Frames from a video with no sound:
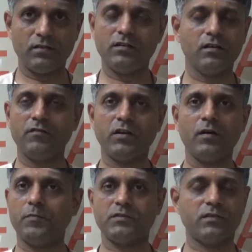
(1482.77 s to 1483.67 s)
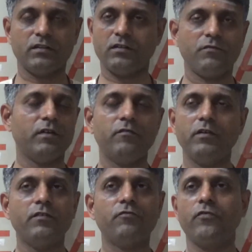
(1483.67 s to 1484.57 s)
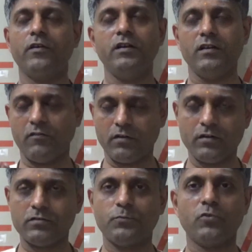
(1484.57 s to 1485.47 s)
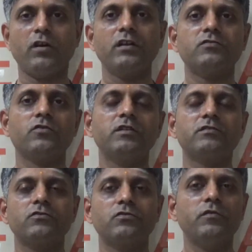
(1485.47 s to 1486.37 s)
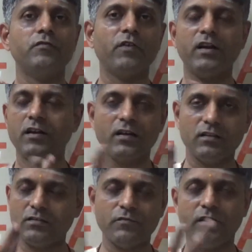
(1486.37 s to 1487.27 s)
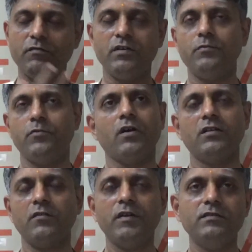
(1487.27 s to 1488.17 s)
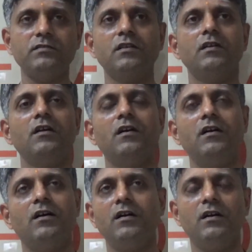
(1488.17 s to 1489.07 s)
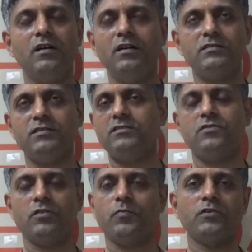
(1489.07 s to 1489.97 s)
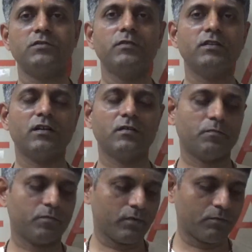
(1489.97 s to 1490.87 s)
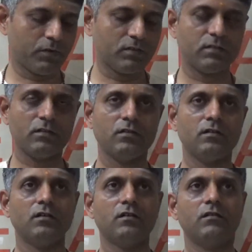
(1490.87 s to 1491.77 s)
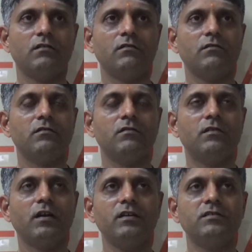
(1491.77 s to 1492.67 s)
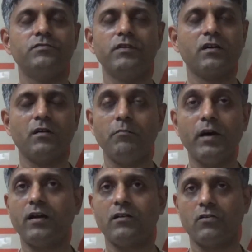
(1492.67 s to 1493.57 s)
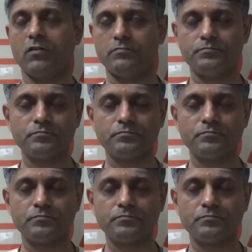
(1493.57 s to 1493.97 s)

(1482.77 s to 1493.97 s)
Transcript: It never happens like that. In our Puranic stories also we find like that, very very pure. Otherwise, it is just not possible that a person dies, will come back at all.